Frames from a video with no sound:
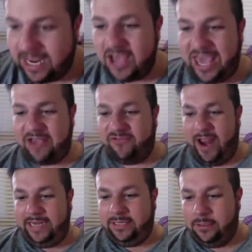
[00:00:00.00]
Okay,
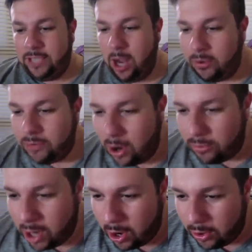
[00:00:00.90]
great.
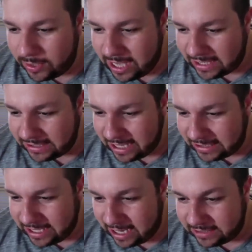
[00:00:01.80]
No.
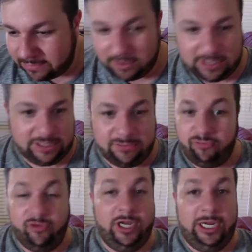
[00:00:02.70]
Yes. Well, this is
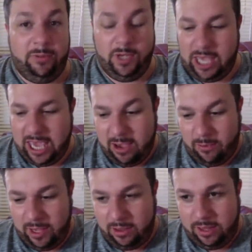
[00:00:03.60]
really working
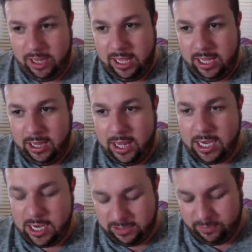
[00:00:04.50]
out well.
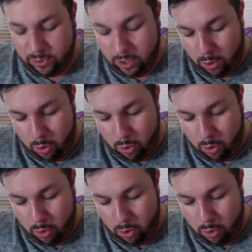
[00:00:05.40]
Let us put...